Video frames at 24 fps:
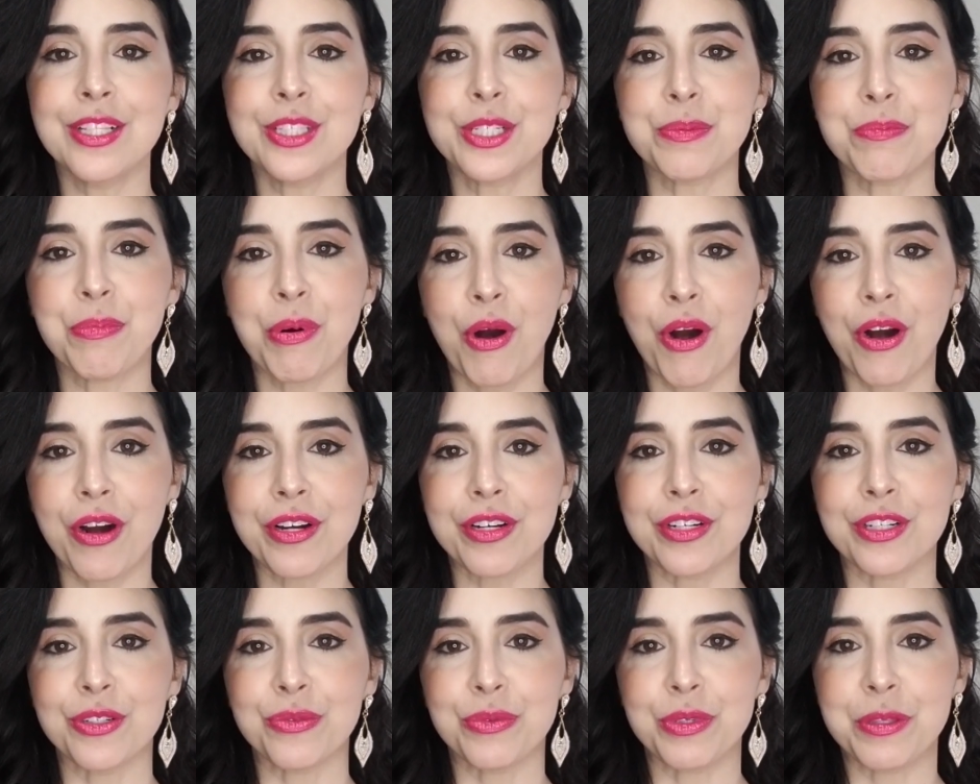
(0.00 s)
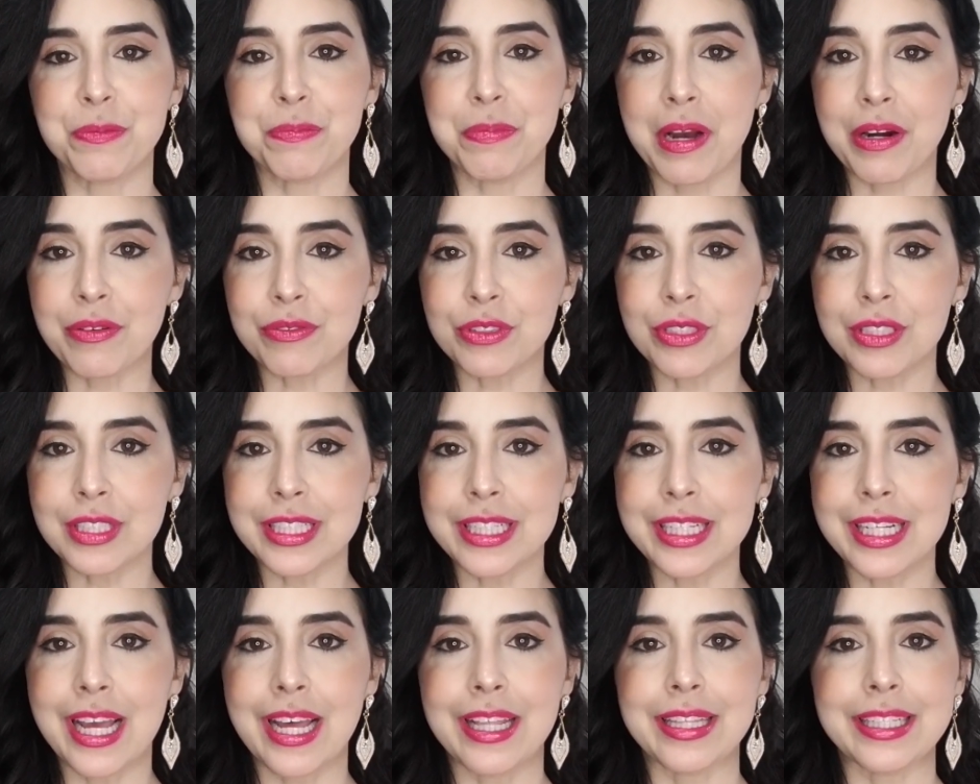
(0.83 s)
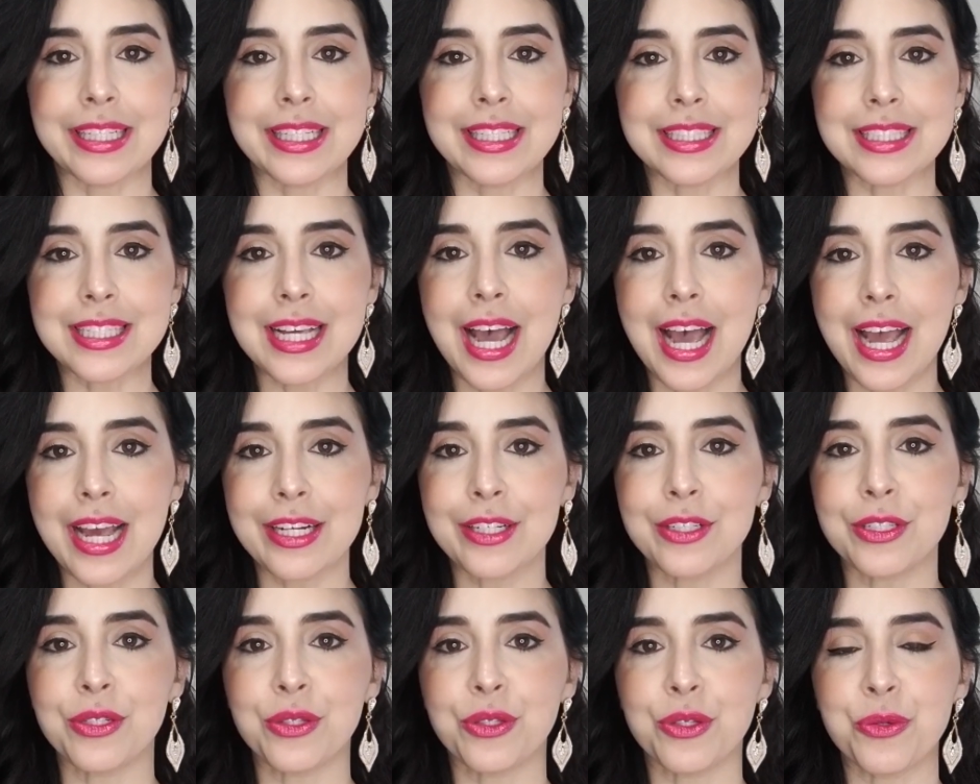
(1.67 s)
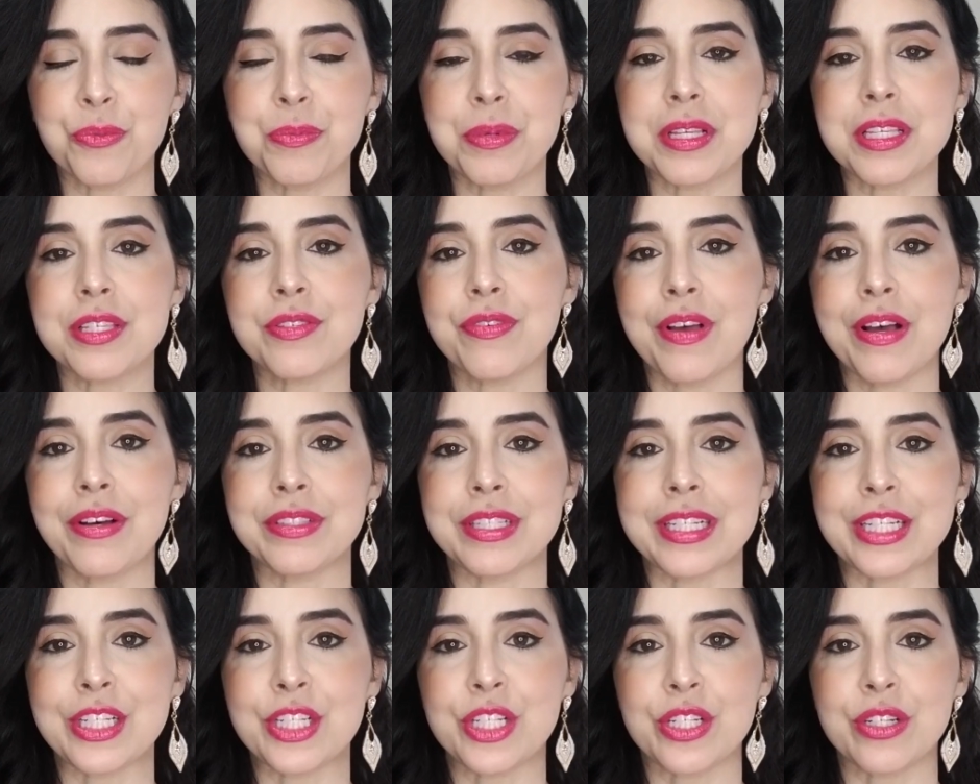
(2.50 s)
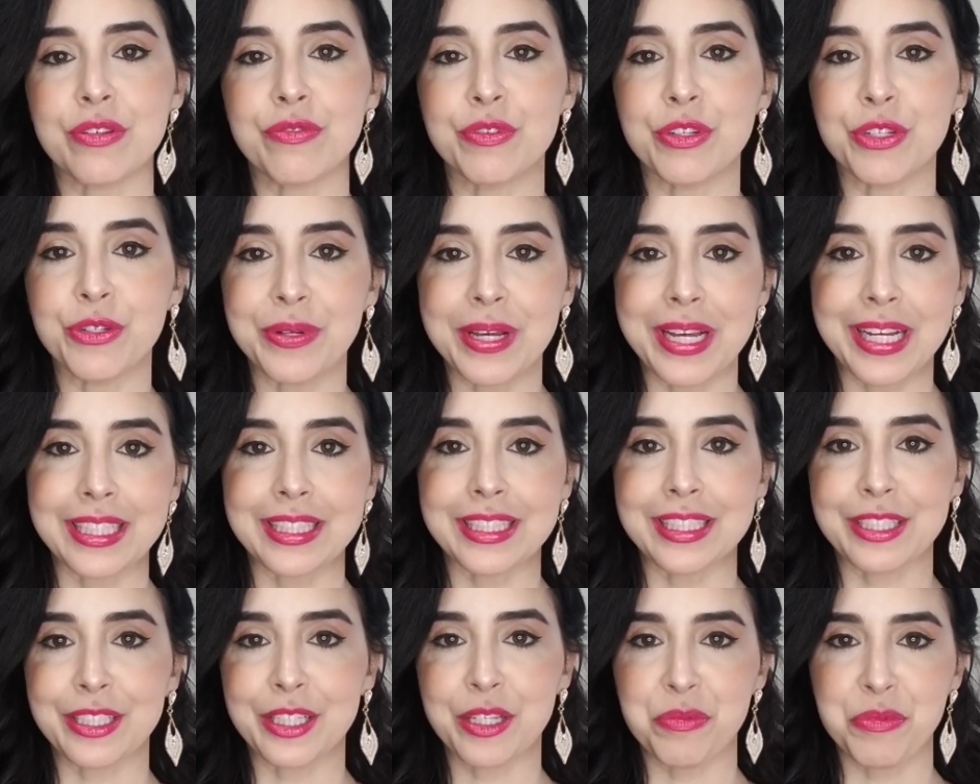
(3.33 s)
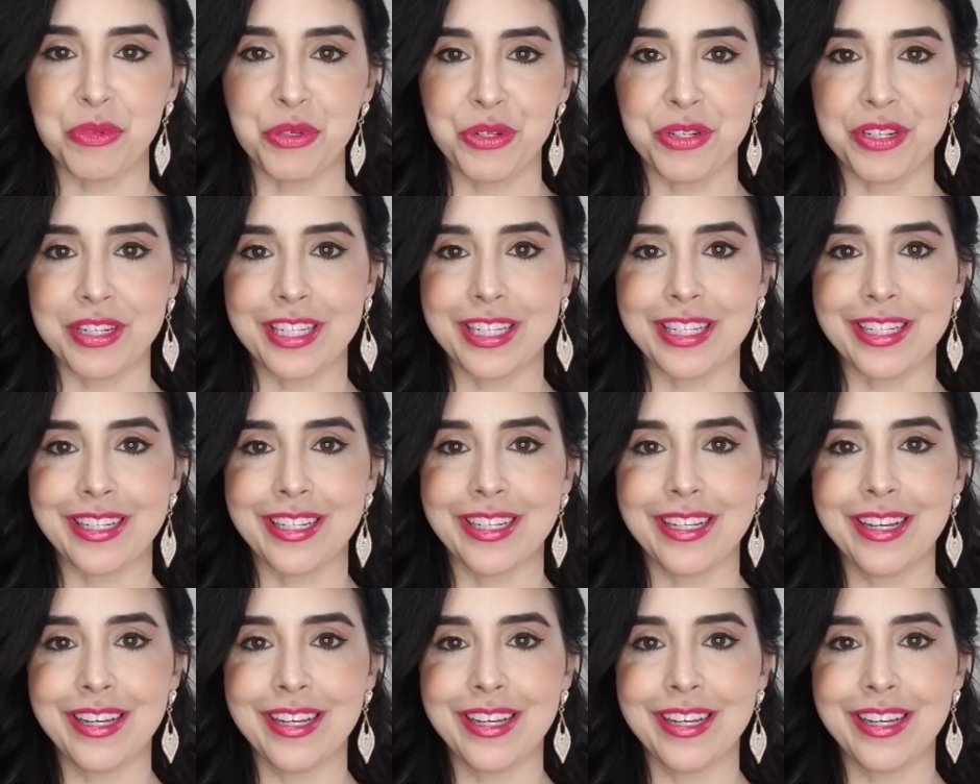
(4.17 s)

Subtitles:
to partner with Beverly and the entire Lupus Foundation of New England community.